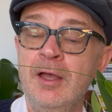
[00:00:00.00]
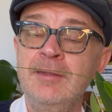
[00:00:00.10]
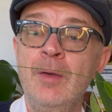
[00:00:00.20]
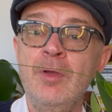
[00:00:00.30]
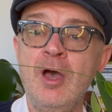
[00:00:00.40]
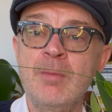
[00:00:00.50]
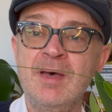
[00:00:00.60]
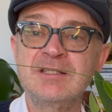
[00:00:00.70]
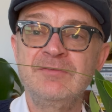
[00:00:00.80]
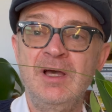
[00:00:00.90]
And there we are,
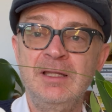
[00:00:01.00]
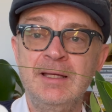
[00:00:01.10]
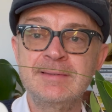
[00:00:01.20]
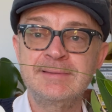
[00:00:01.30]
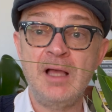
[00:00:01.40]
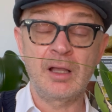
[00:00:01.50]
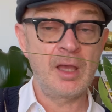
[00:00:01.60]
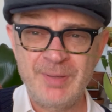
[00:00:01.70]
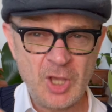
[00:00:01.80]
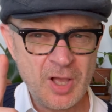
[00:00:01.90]
Masdevallia has stuck,
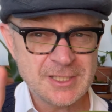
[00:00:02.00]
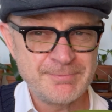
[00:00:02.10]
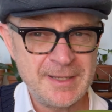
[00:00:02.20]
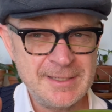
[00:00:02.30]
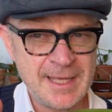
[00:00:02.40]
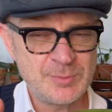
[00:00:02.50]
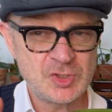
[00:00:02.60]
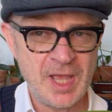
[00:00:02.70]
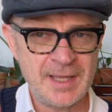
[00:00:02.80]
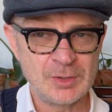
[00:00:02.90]
because many names
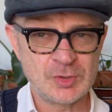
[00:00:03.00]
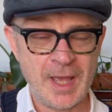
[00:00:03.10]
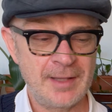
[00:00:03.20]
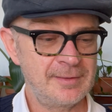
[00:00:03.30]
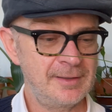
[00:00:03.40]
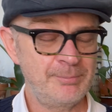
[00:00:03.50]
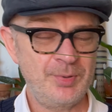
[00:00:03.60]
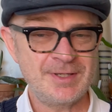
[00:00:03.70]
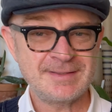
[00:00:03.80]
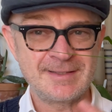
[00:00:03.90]
change and the
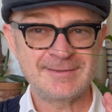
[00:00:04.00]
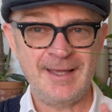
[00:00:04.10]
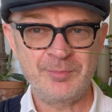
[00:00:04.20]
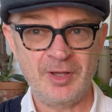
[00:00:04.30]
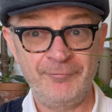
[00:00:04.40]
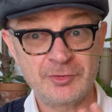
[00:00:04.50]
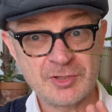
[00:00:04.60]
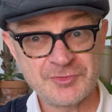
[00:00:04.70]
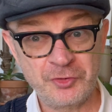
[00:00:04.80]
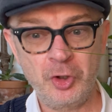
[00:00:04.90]
person it's named after
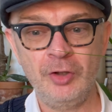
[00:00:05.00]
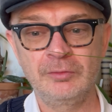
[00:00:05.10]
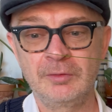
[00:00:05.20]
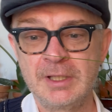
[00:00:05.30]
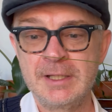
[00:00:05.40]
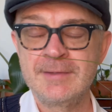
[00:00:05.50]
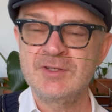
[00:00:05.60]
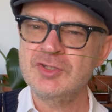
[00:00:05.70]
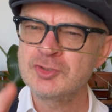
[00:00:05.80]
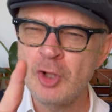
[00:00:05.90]
is forgotten,
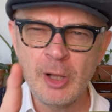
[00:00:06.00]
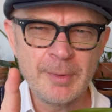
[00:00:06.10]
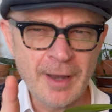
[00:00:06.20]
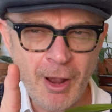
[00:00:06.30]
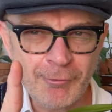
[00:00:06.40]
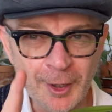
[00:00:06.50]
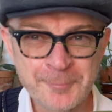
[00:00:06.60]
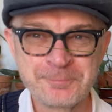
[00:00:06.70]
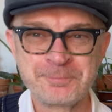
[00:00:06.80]
such as Colmenara,